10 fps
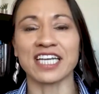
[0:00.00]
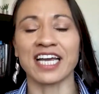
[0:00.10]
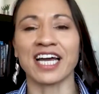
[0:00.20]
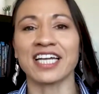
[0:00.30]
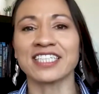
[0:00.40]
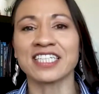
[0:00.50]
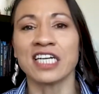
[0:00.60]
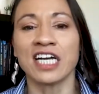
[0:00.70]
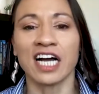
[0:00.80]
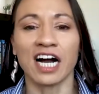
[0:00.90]
And
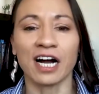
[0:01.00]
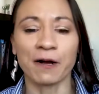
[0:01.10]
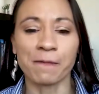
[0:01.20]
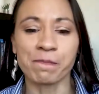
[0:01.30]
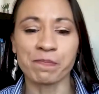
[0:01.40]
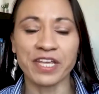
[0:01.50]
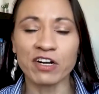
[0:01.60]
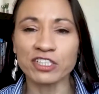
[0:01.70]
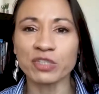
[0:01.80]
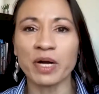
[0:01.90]
um, it
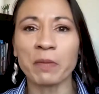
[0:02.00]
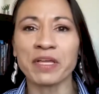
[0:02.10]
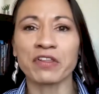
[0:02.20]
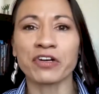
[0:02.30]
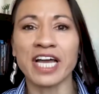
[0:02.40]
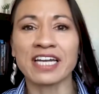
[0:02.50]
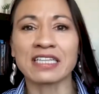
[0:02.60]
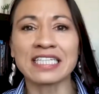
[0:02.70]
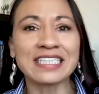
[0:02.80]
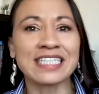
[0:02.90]
also helped me learn how to
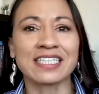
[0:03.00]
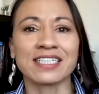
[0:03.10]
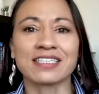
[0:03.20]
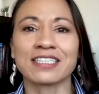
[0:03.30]
listen